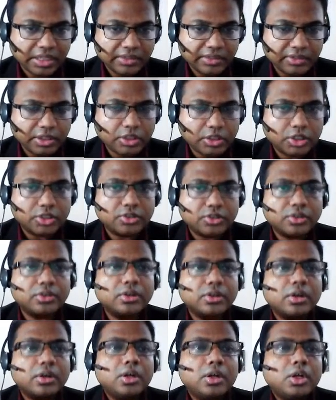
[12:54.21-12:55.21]
situation.
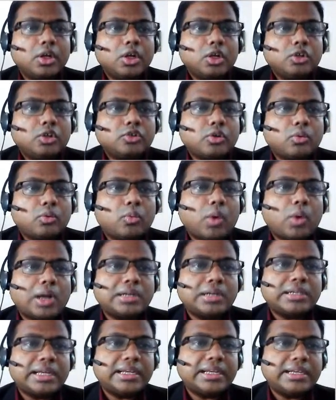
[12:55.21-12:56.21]
So
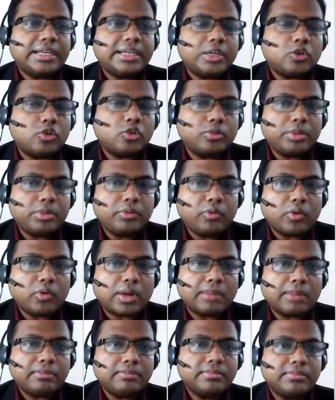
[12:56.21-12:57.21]
World Talent Economy
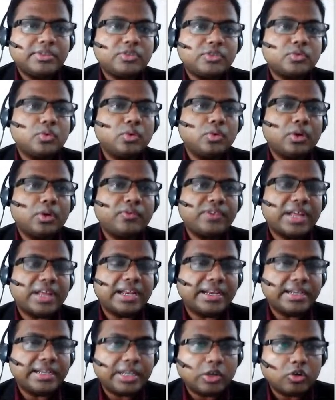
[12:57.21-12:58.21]
Forum, School of
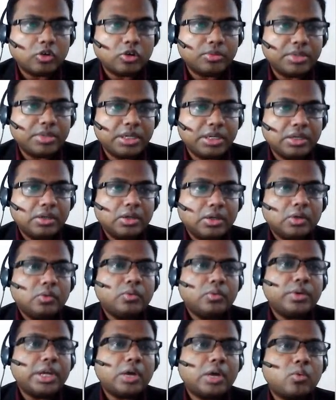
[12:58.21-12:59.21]
Talent Economy,
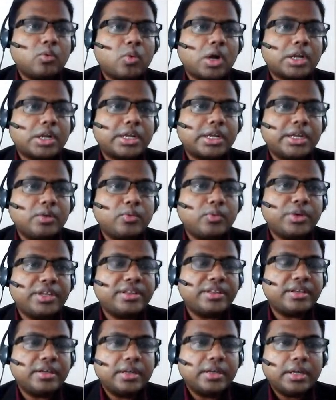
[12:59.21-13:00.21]
we are working
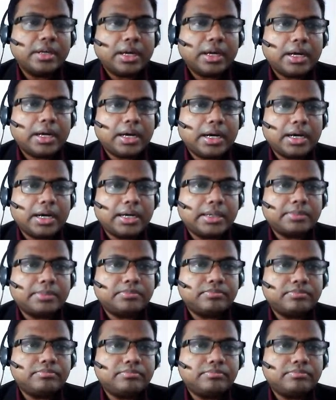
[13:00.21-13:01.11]
with uh,